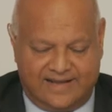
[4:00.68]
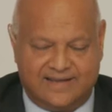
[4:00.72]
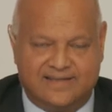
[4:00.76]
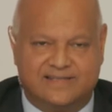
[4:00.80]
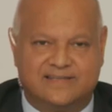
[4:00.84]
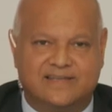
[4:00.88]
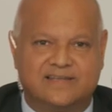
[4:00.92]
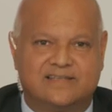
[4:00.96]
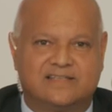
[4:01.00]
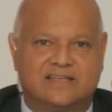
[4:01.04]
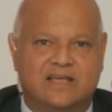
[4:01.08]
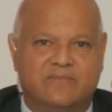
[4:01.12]
a
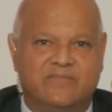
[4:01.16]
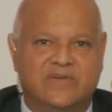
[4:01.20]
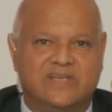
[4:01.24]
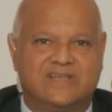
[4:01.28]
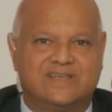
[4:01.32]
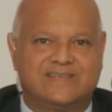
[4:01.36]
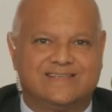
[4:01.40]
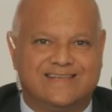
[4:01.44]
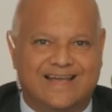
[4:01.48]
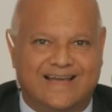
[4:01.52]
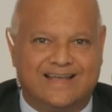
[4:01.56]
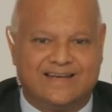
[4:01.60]

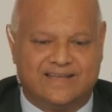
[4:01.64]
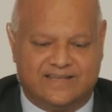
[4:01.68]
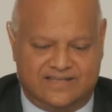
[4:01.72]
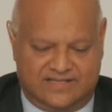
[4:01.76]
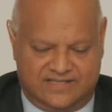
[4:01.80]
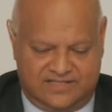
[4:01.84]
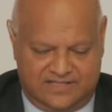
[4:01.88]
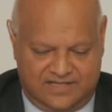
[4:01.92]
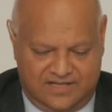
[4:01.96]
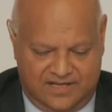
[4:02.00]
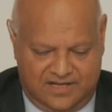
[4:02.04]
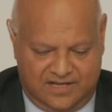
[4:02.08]
systemic
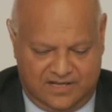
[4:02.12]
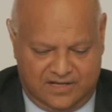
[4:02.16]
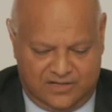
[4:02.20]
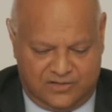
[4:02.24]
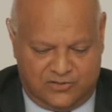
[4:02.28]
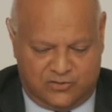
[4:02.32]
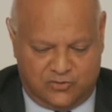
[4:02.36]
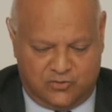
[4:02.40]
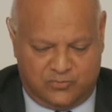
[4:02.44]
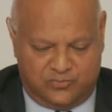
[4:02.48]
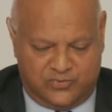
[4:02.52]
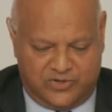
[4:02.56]
challenge
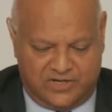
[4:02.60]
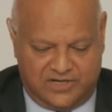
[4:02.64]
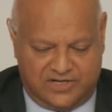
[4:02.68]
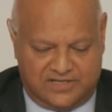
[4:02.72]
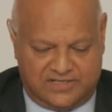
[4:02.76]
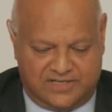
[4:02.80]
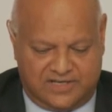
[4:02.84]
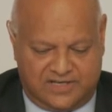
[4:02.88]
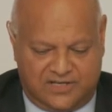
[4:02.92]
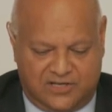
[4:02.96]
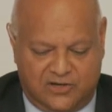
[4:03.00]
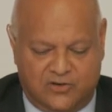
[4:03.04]
to
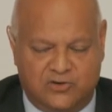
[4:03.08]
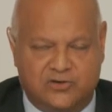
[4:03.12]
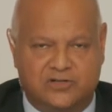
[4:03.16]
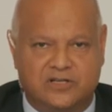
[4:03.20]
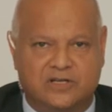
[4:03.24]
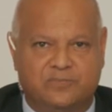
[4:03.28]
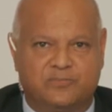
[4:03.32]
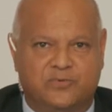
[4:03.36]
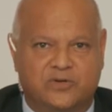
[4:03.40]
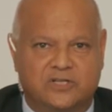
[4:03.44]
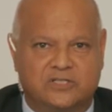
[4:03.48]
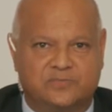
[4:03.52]
British
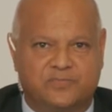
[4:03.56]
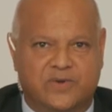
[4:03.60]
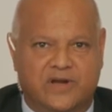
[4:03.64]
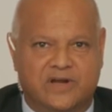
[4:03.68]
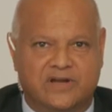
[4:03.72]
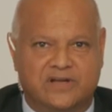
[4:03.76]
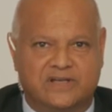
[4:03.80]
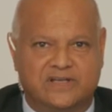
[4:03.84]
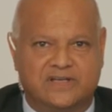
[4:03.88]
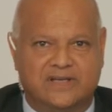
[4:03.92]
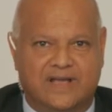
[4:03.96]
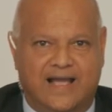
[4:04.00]
security,
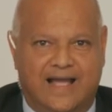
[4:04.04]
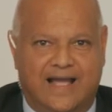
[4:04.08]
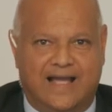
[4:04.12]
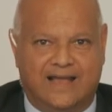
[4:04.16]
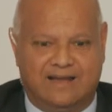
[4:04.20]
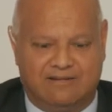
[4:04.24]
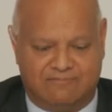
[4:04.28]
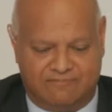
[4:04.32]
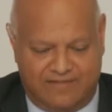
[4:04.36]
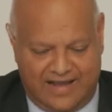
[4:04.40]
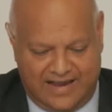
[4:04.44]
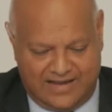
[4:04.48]
prosperity,
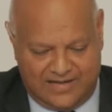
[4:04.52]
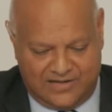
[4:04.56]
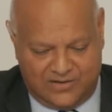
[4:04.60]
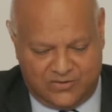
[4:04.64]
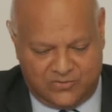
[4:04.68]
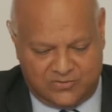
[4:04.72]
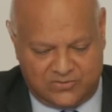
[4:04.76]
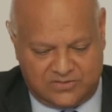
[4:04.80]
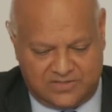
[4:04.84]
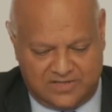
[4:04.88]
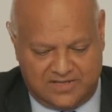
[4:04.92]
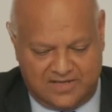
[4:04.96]
and
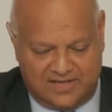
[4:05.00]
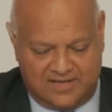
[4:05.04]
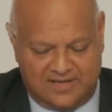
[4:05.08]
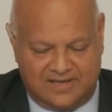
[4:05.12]
values.